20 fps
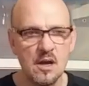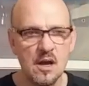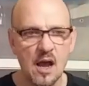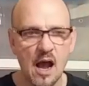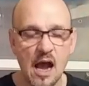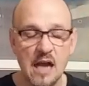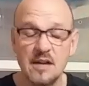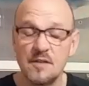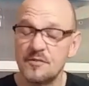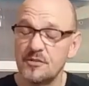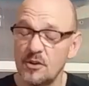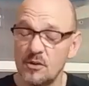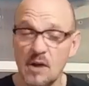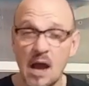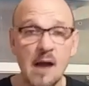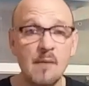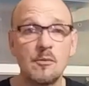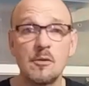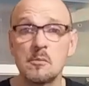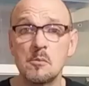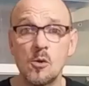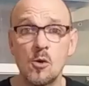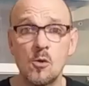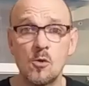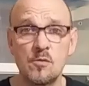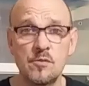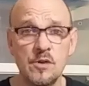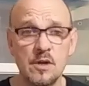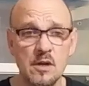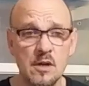and if they're not removed
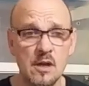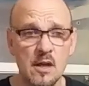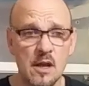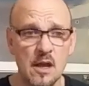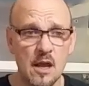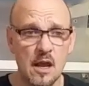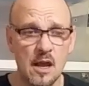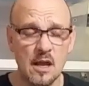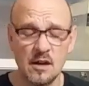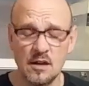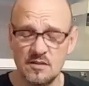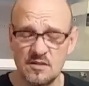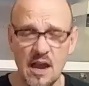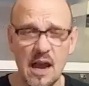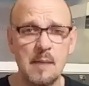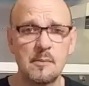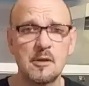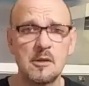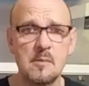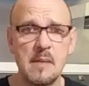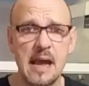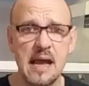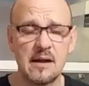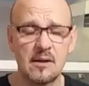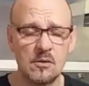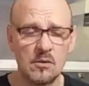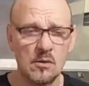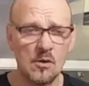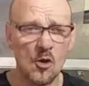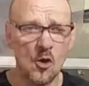in a timely manner,
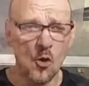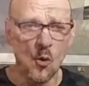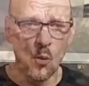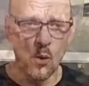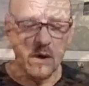what